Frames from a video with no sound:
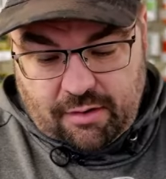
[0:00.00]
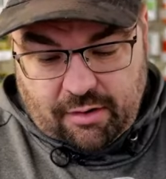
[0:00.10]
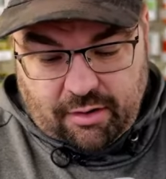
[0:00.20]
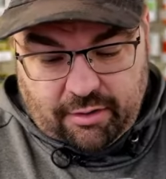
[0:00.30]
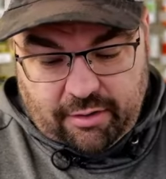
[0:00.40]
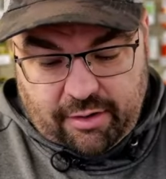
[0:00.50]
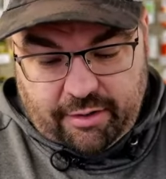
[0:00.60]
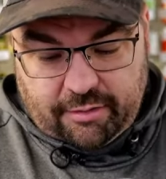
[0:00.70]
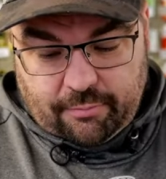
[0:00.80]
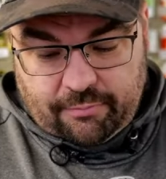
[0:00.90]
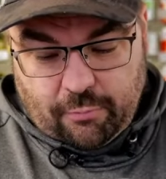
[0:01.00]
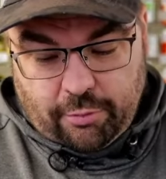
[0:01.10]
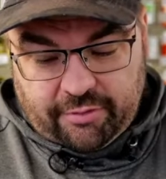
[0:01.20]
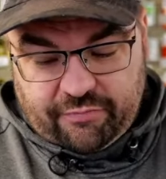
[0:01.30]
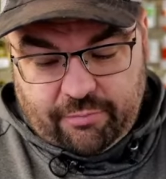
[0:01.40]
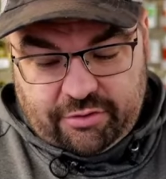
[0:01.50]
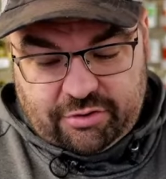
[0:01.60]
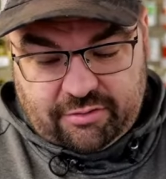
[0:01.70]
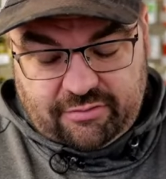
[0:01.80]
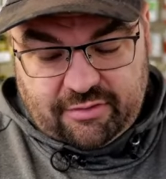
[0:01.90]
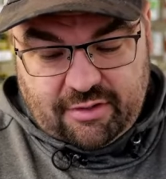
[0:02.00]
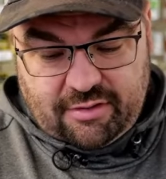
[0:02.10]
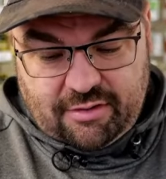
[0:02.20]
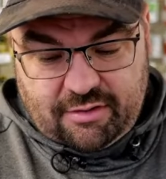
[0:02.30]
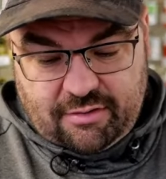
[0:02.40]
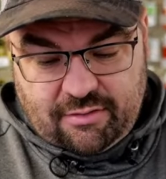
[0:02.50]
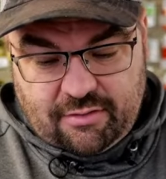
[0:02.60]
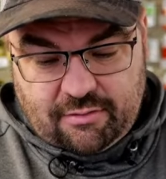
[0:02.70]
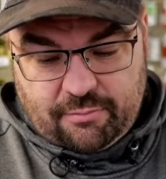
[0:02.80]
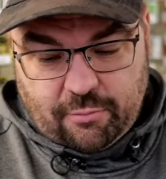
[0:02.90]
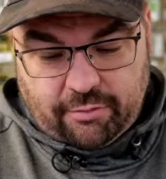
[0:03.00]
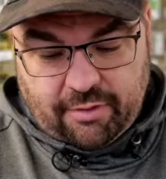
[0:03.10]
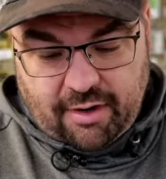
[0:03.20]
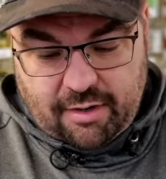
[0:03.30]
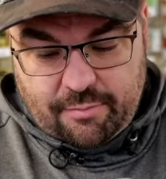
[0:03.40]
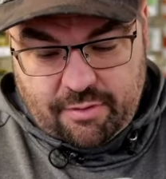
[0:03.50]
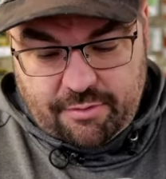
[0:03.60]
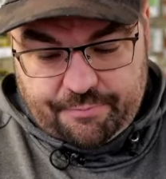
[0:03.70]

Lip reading: All right. Morning from Michigan City. Morning, Rob.